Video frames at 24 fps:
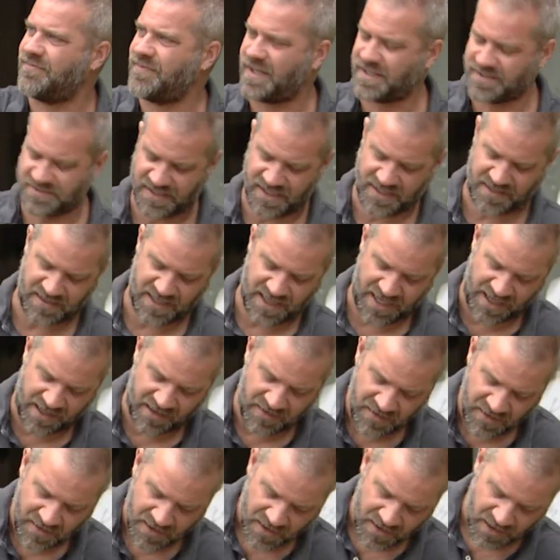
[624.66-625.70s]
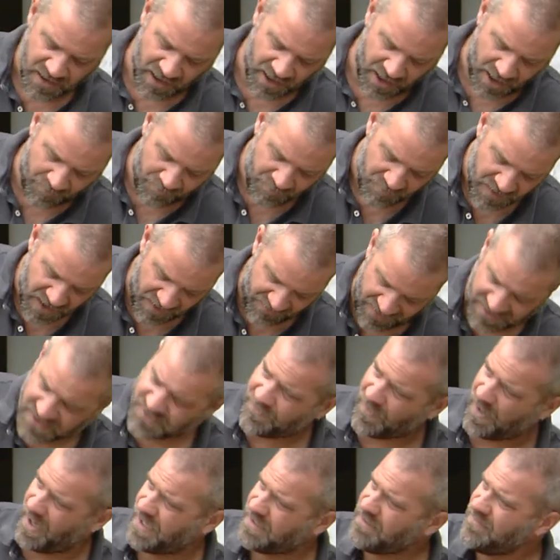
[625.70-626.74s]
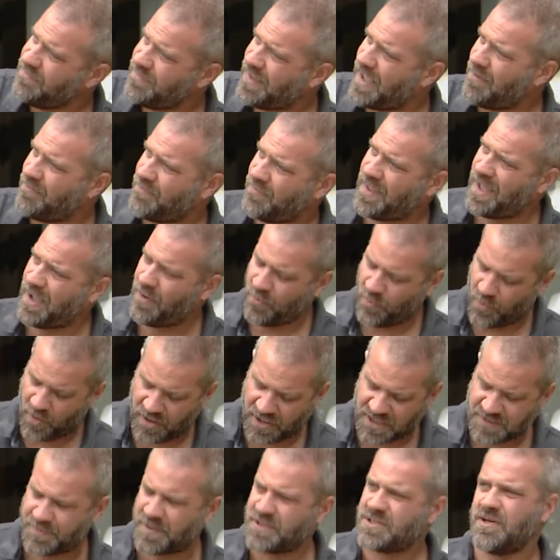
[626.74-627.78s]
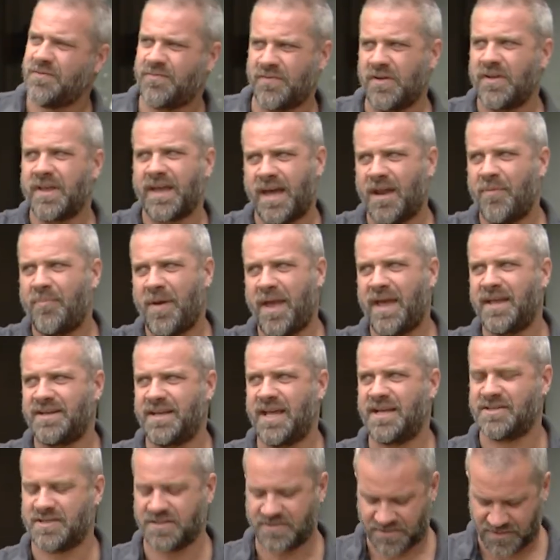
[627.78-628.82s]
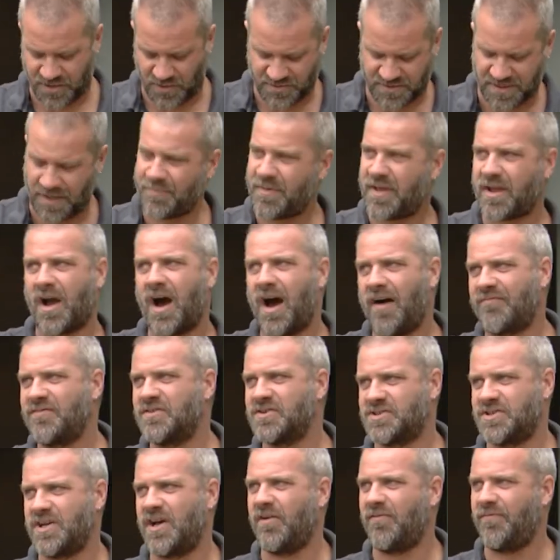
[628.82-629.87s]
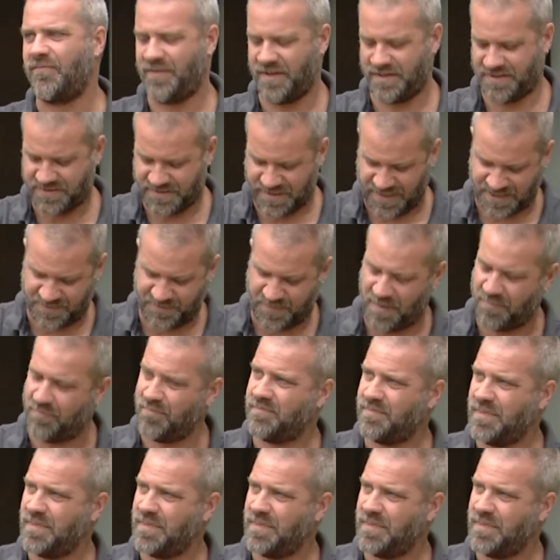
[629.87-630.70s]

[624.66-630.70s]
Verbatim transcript: things like that, and that's fine. That works, but you've really got to pay attention. So something off the shelf that's been